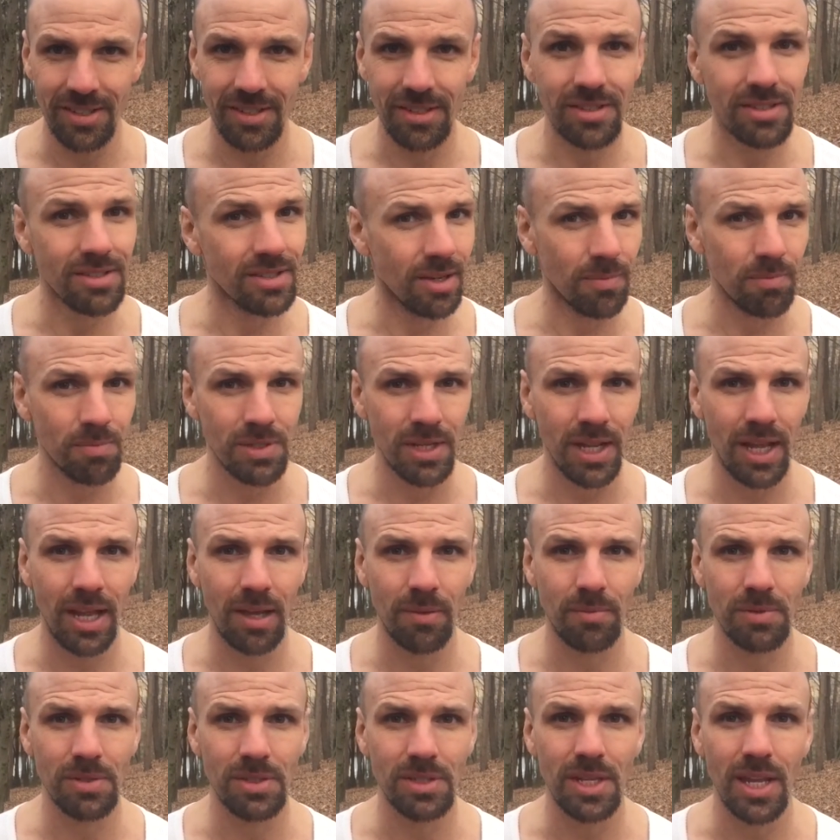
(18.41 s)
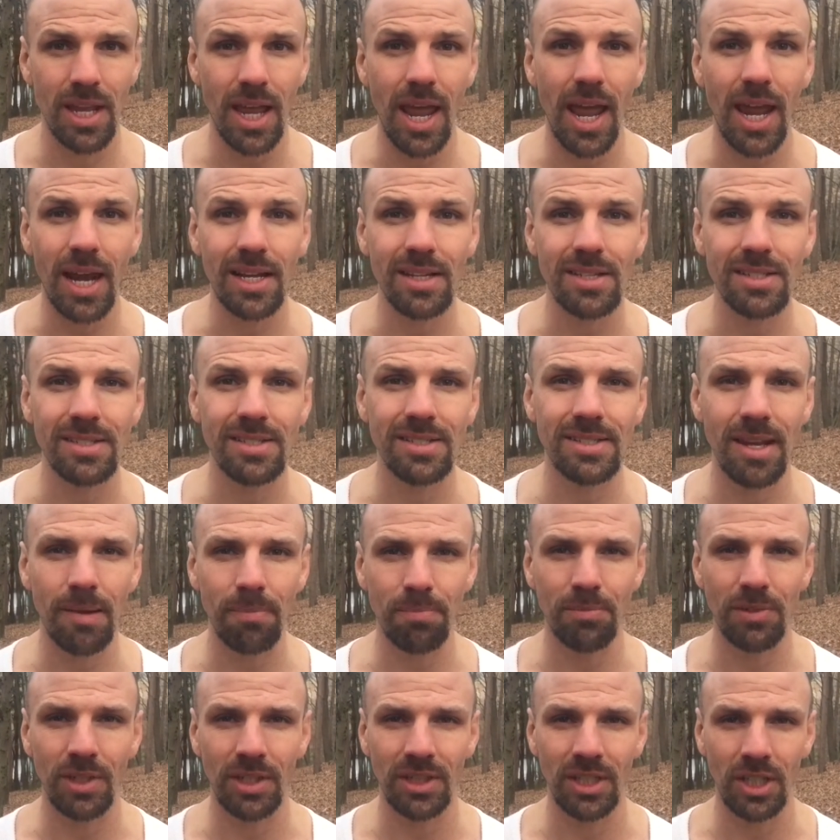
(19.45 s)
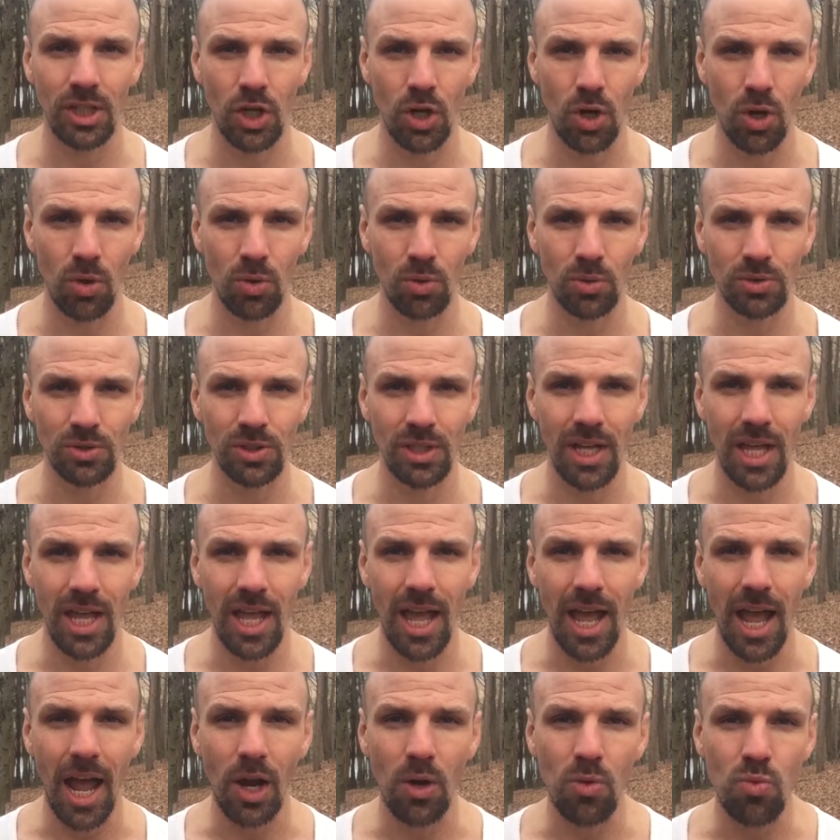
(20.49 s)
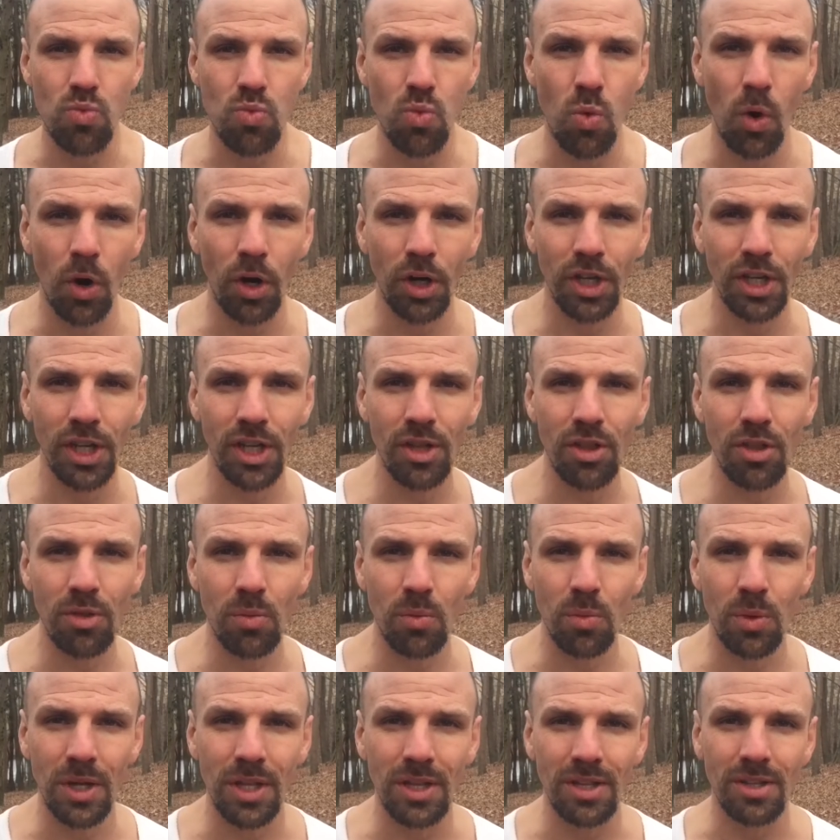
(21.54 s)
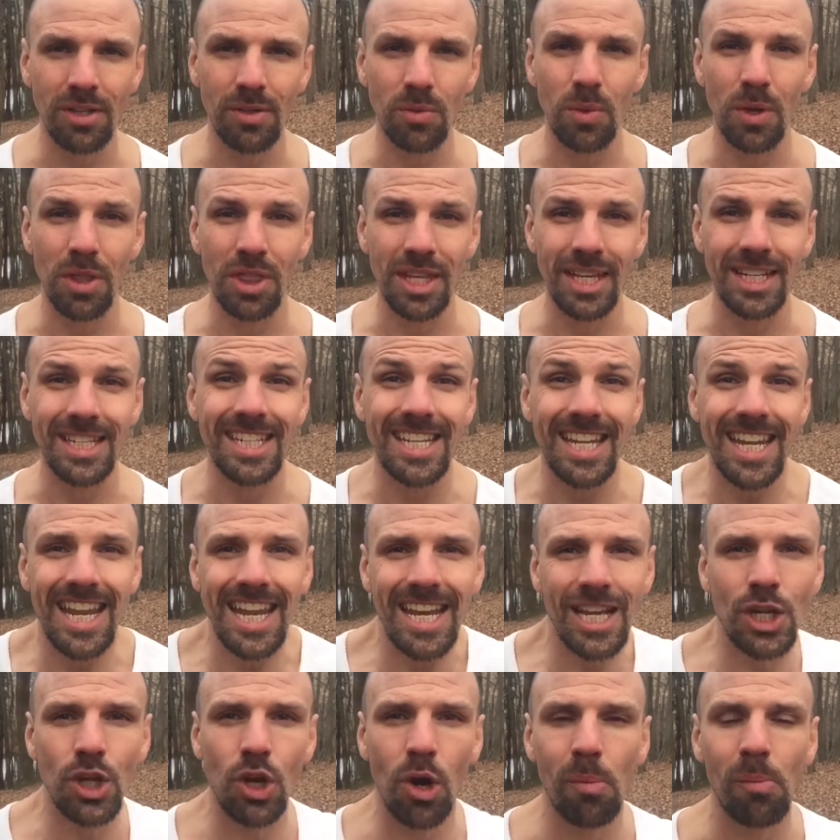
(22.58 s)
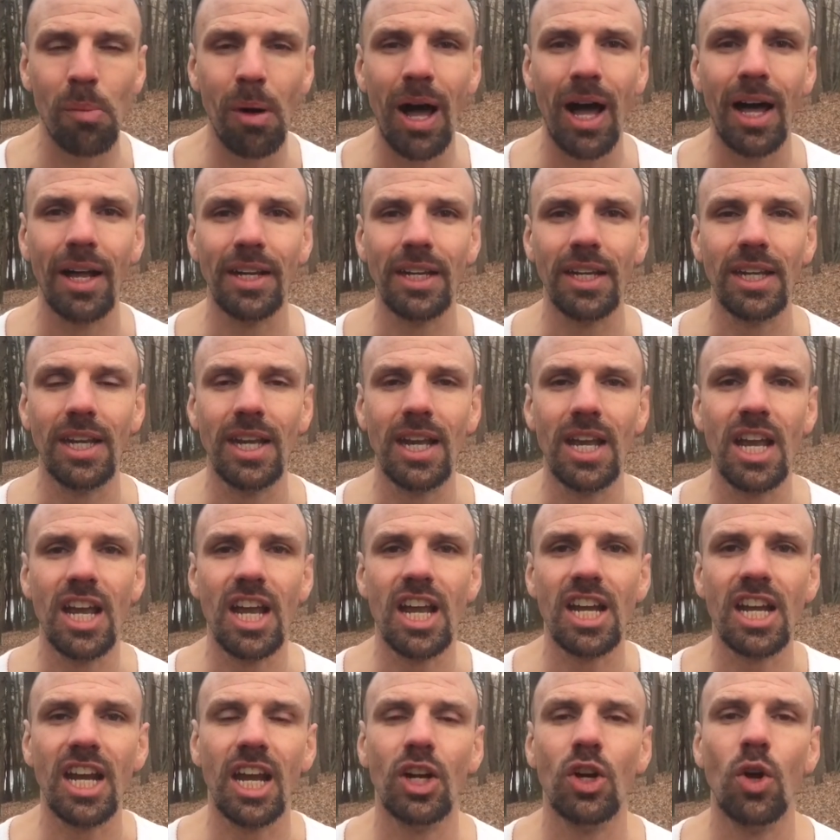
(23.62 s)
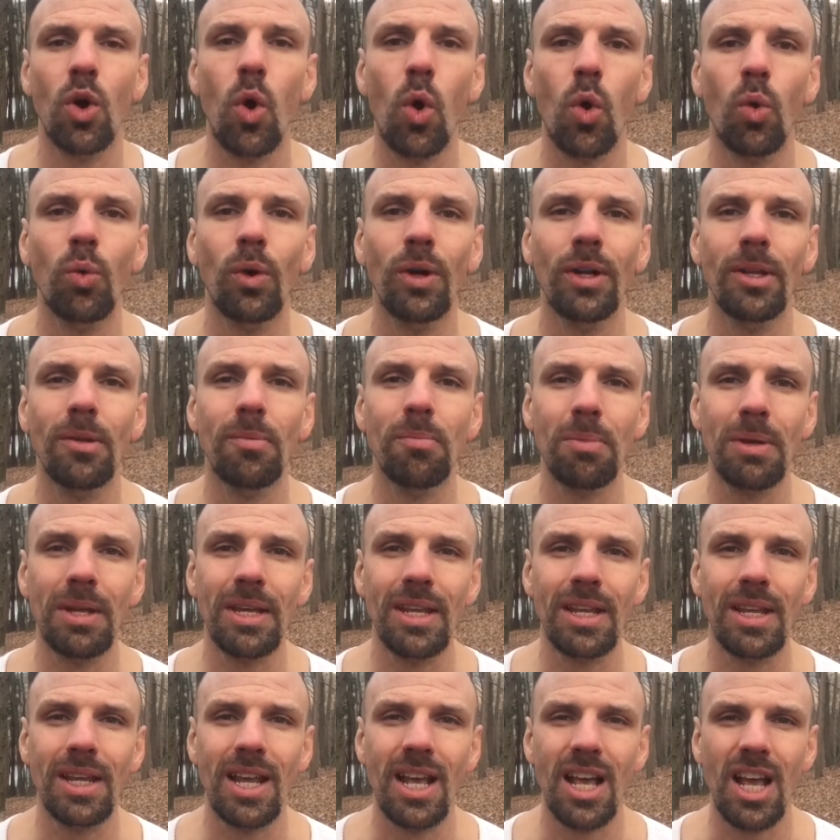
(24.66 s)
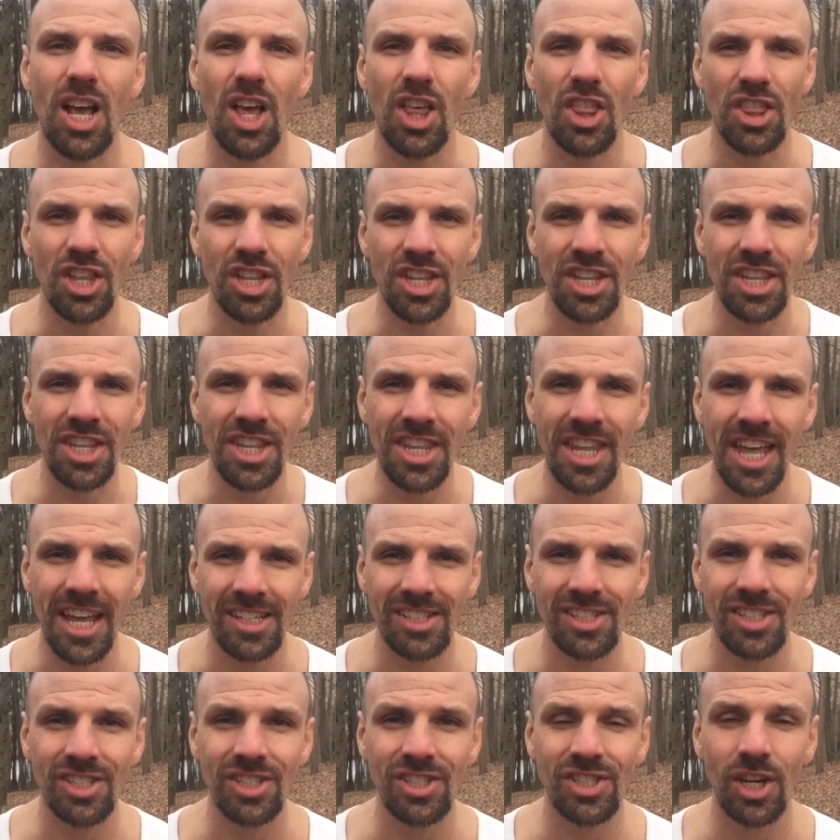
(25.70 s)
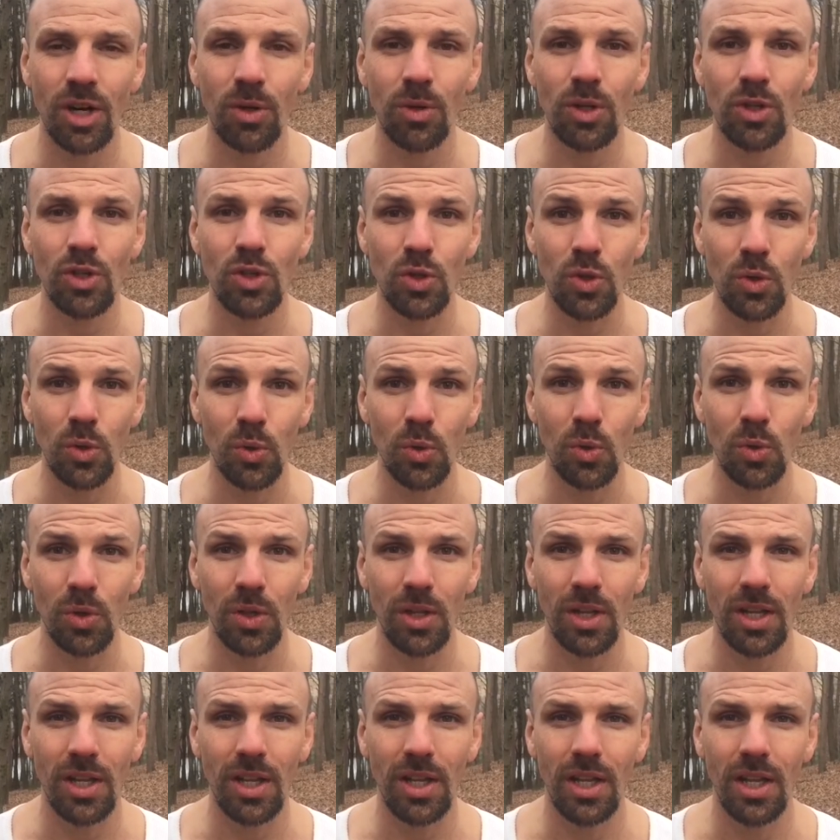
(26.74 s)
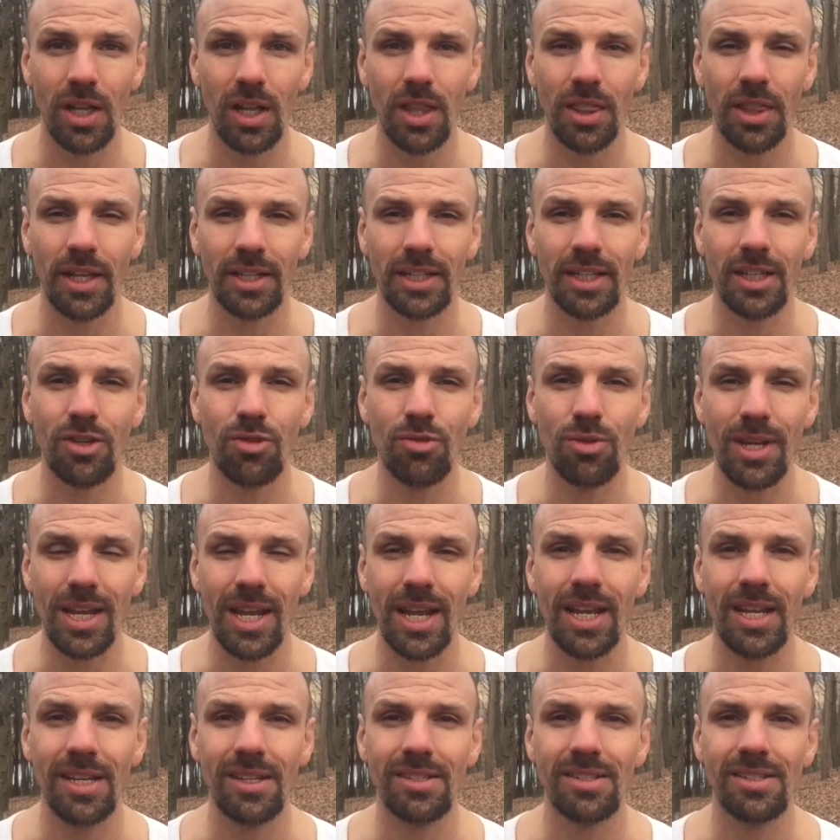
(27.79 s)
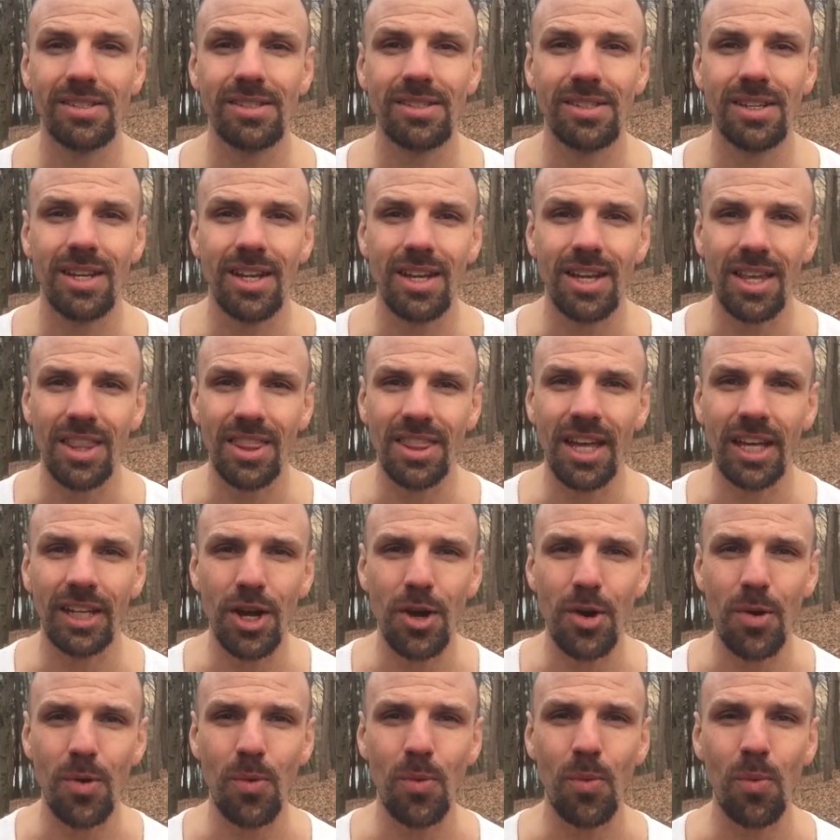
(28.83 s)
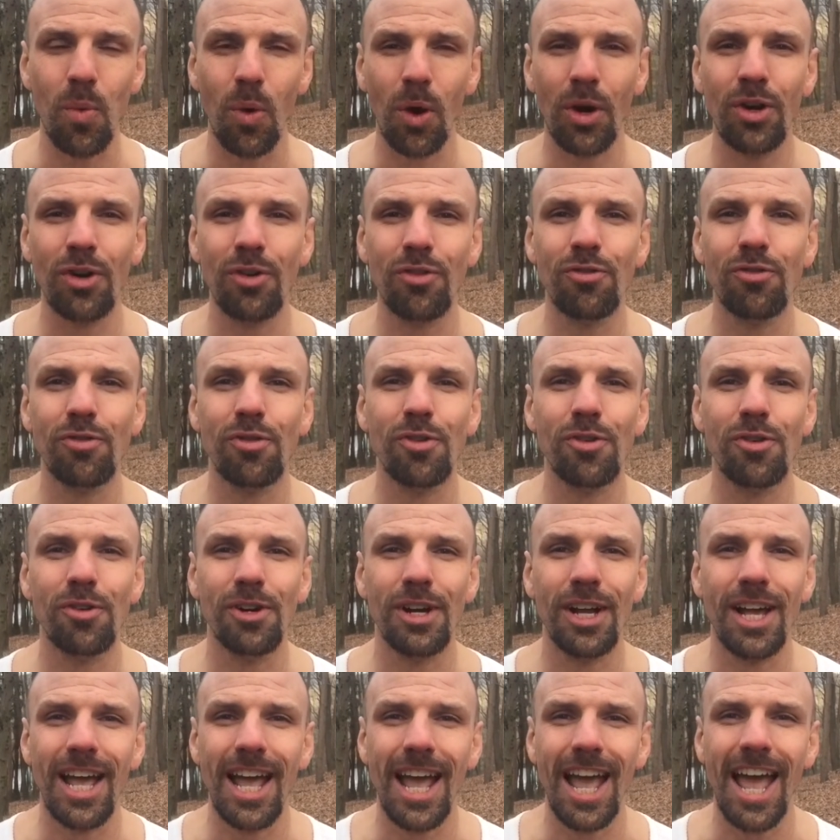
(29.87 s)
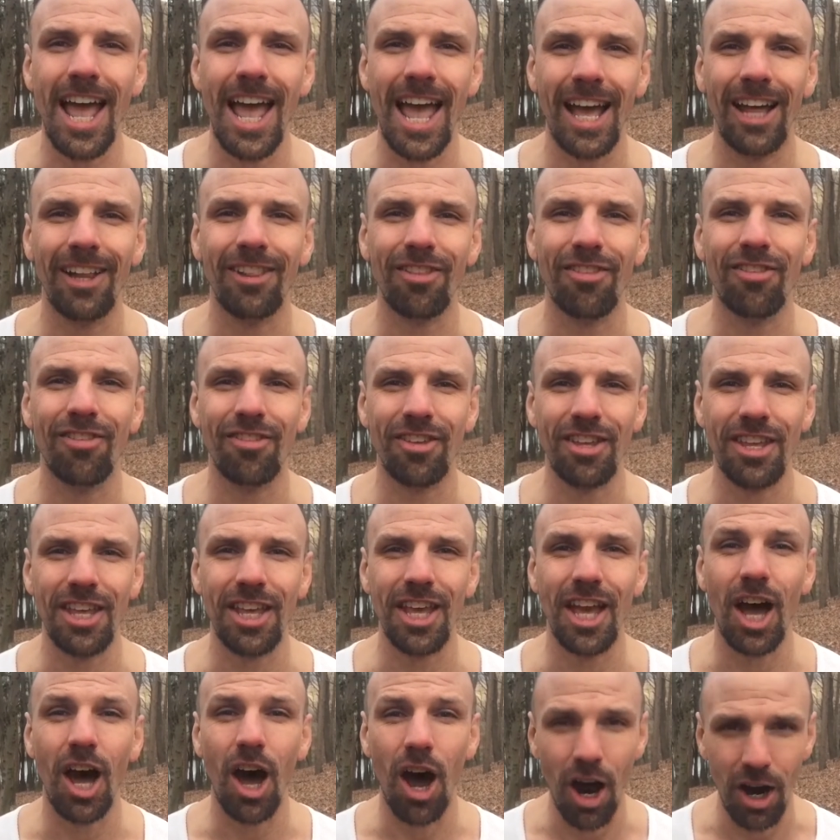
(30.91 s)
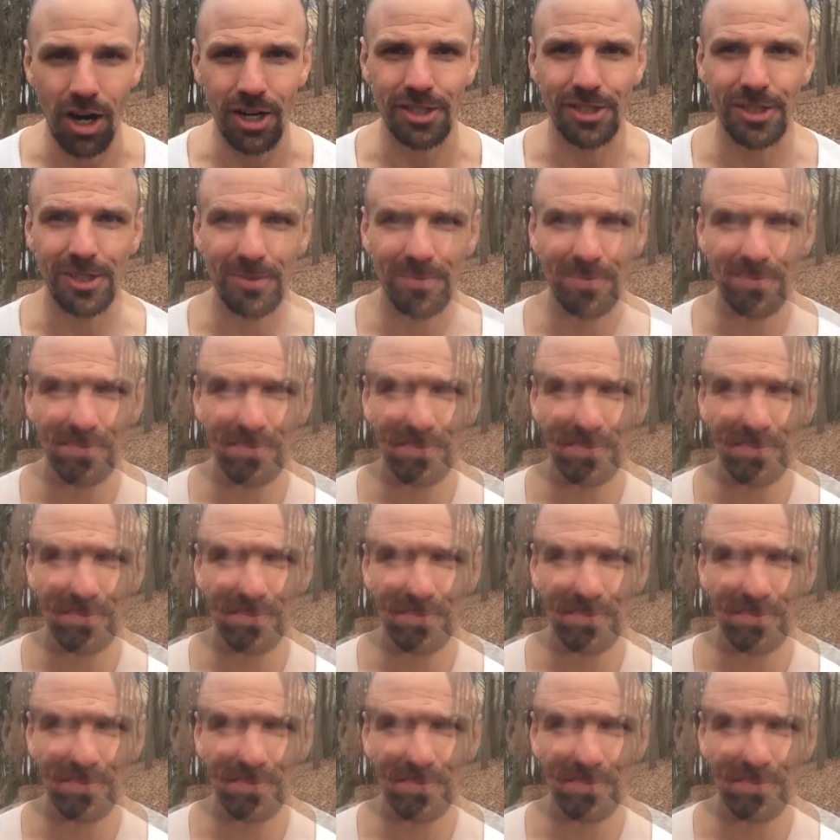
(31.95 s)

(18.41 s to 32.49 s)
Sometimes accepting the cold and working with, with it in your body can already be the necessary tool that creates that wonderful healthy heart.